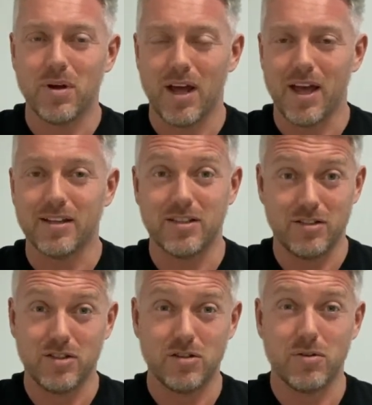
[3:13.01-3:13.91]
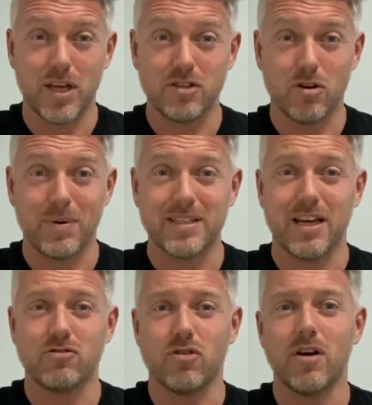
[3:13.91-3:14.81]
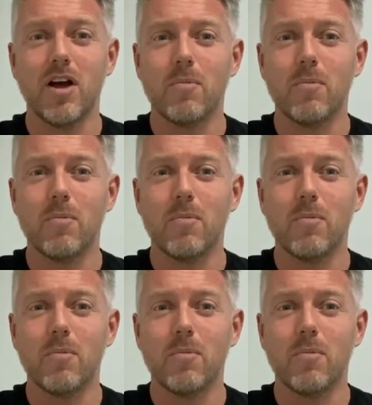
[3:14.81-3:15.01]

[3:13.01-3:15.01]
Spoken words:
their job, etc.